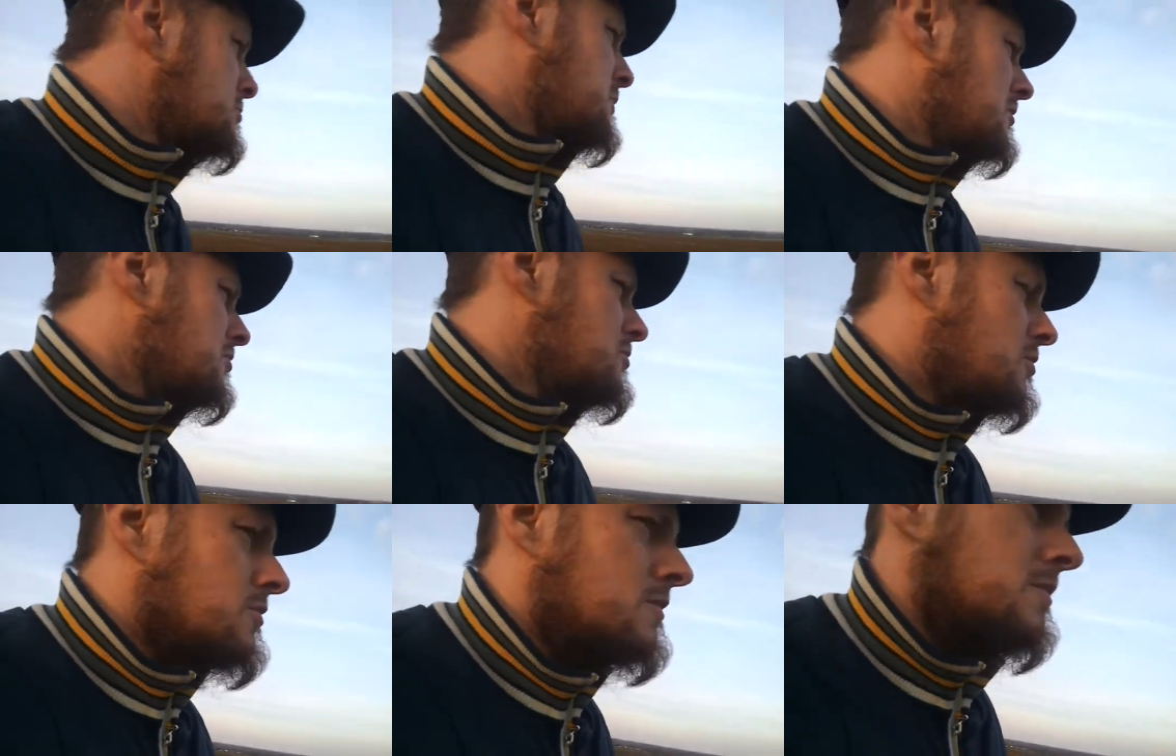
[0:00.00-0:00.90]
being a good
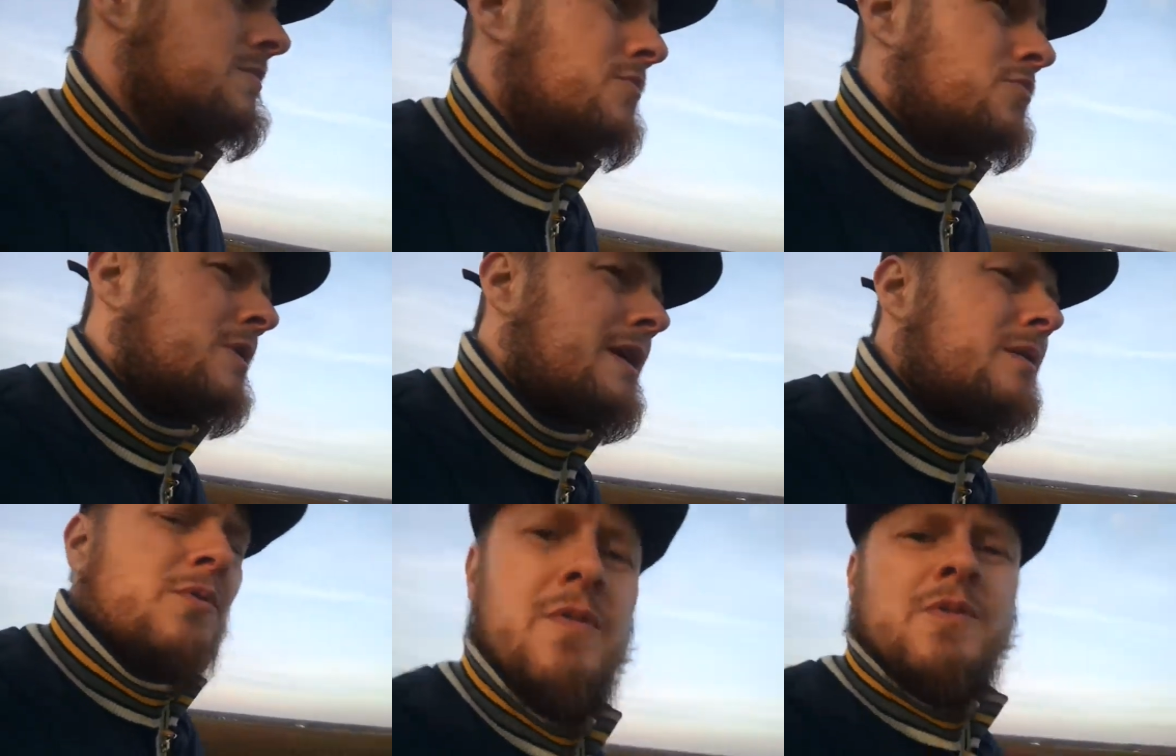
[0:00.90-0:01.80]
old
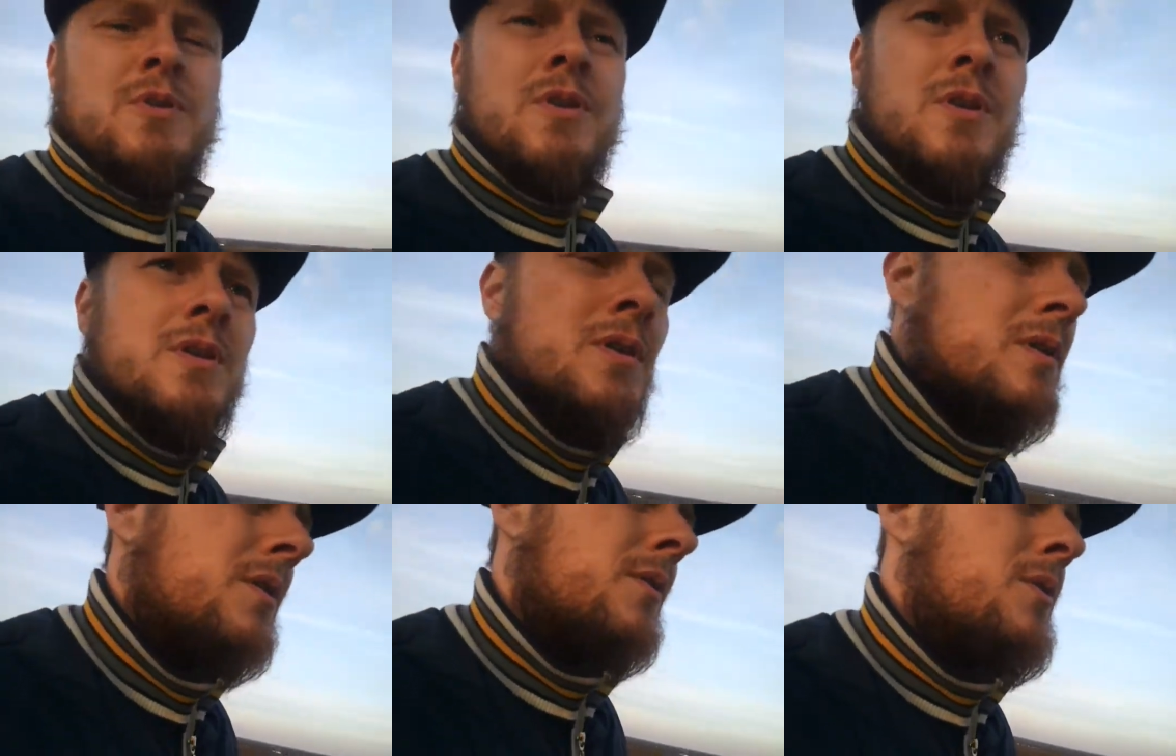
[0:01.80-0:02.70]
reliable phone,
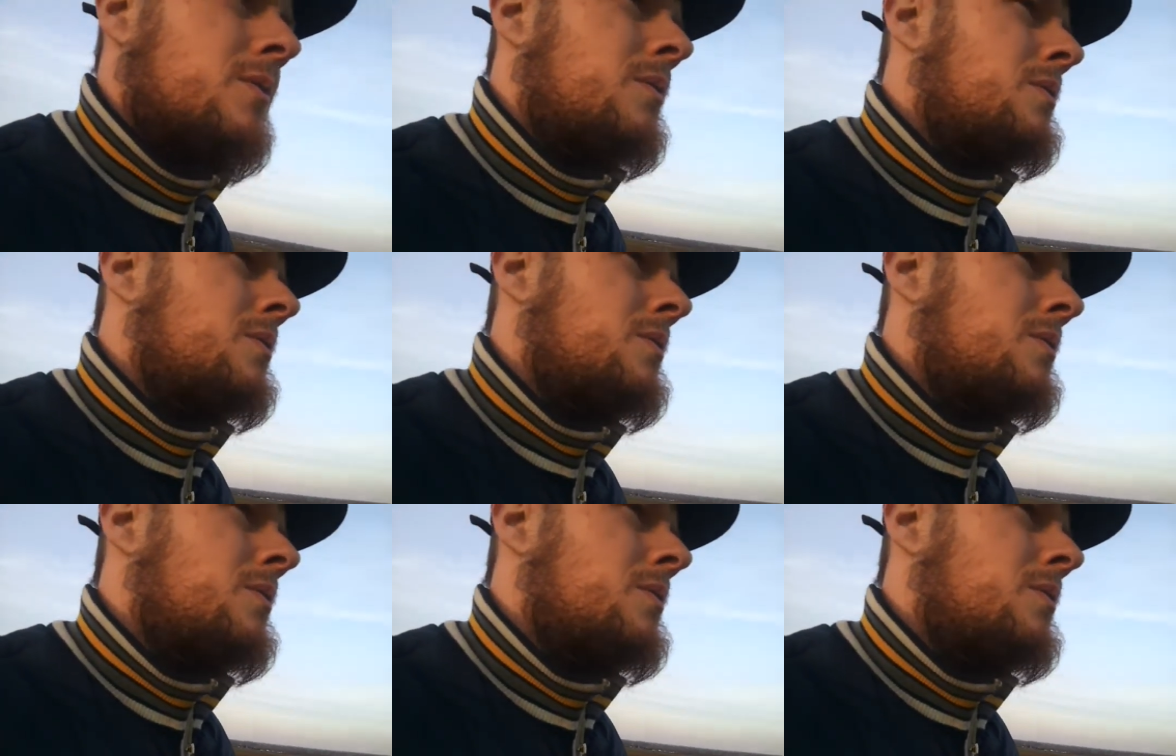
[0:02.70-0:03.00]
you know.